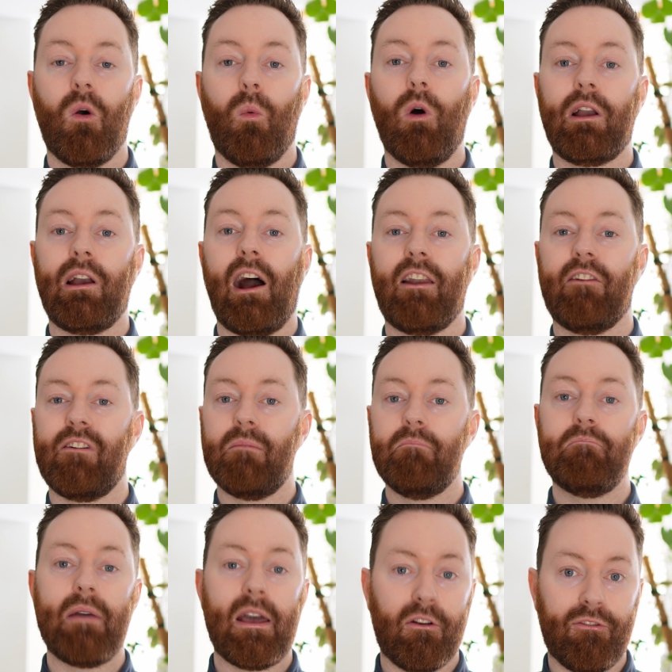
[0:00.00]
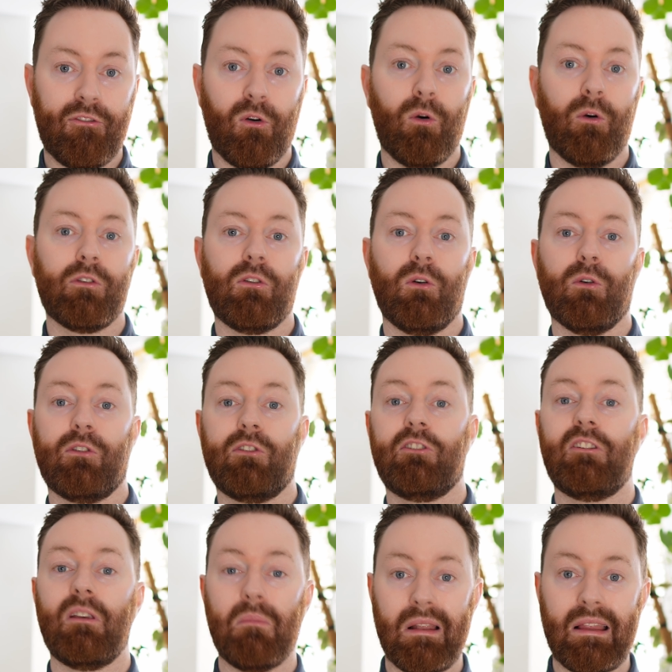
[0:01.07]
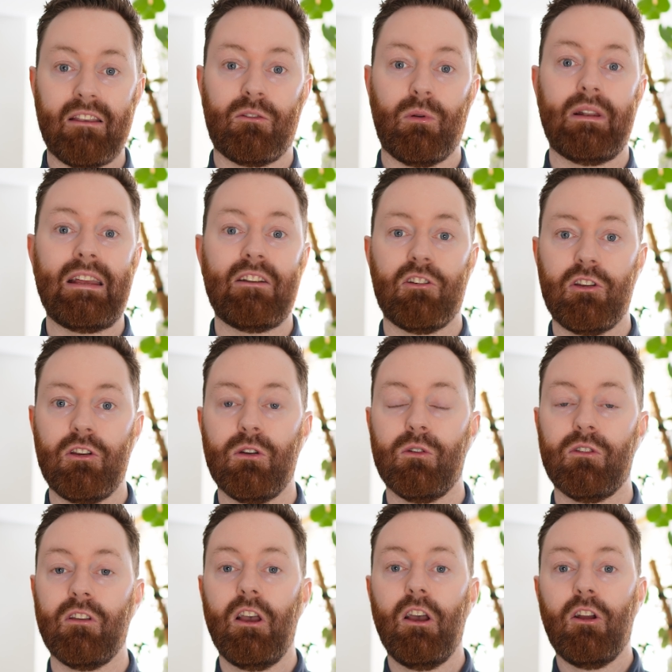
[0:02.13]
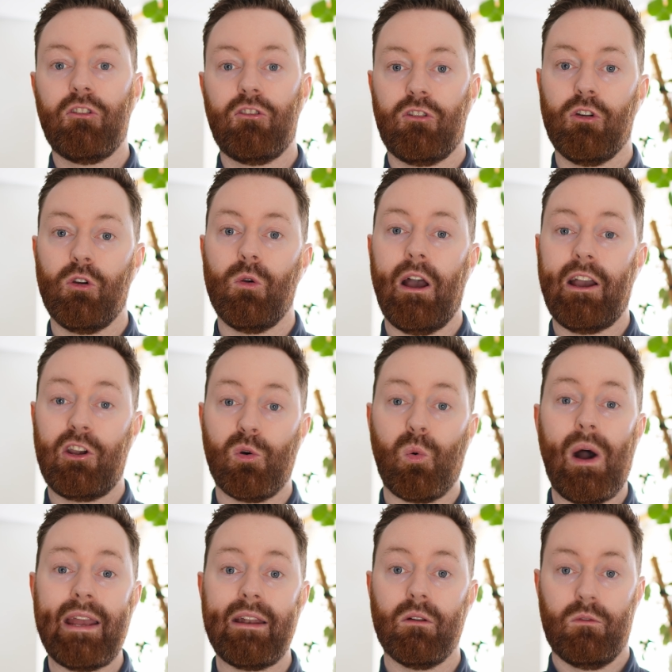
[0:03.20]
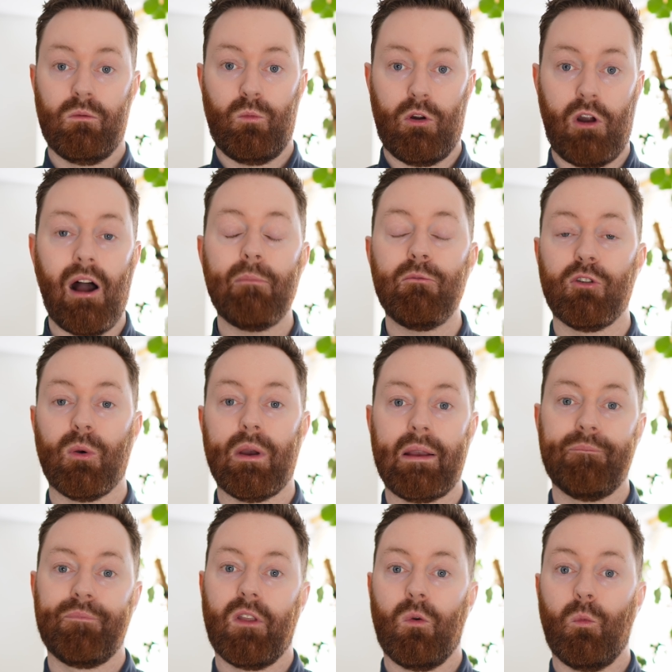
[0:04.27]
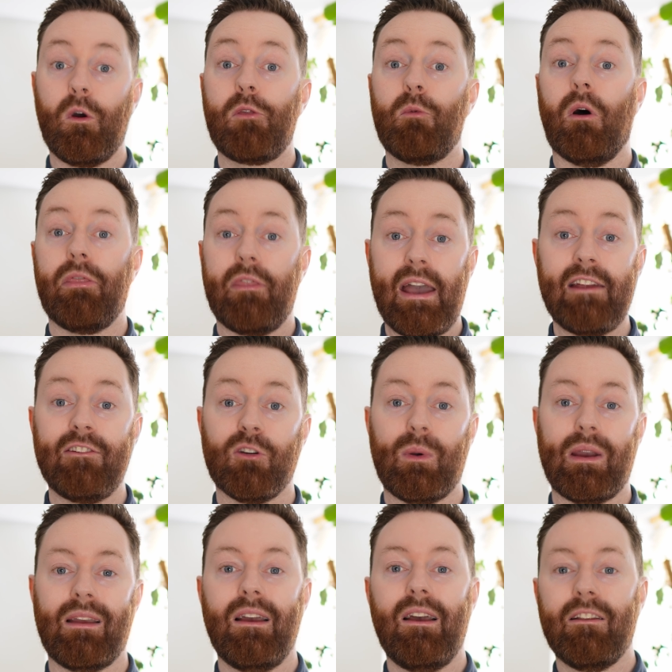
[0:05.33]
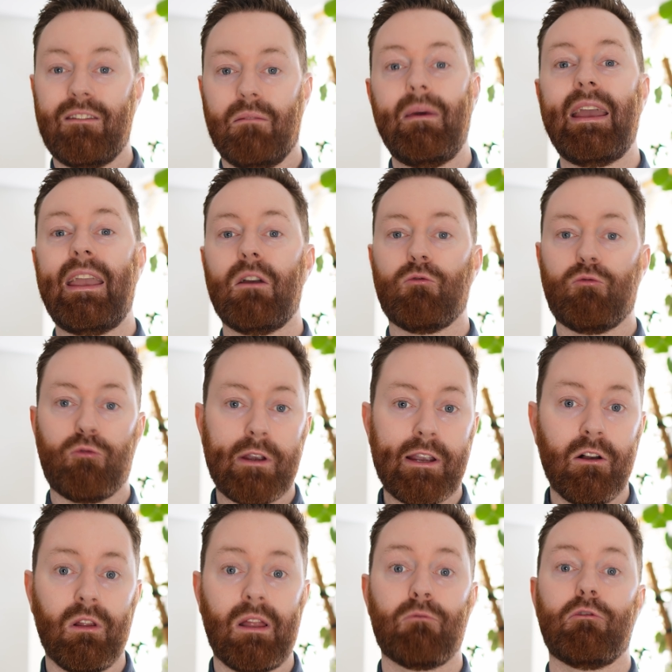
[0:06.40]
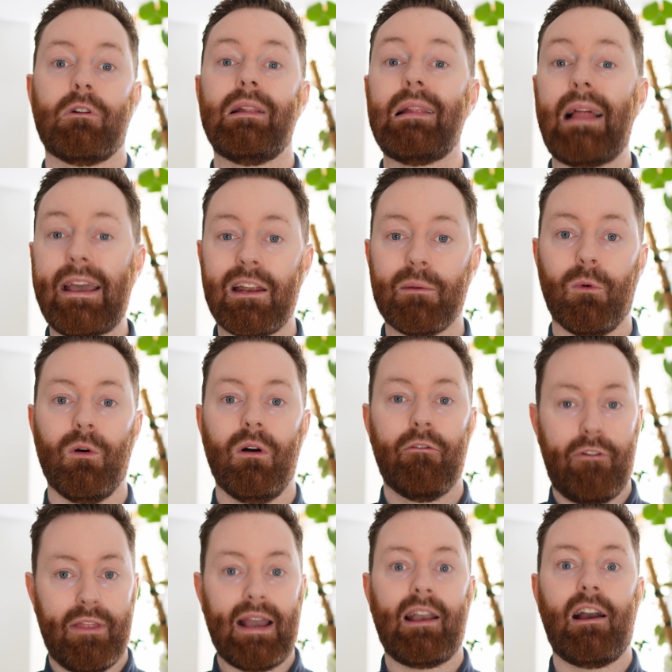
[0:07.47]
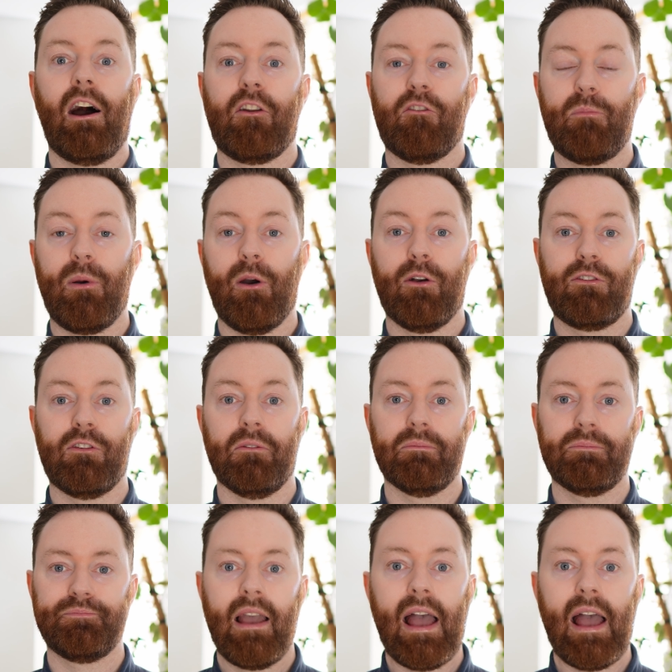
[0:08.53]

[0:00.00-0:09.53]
What kind of metaphors or similes do I need to use to equate what I'm doing with what they're doing to make it real and relatable for that kind of person?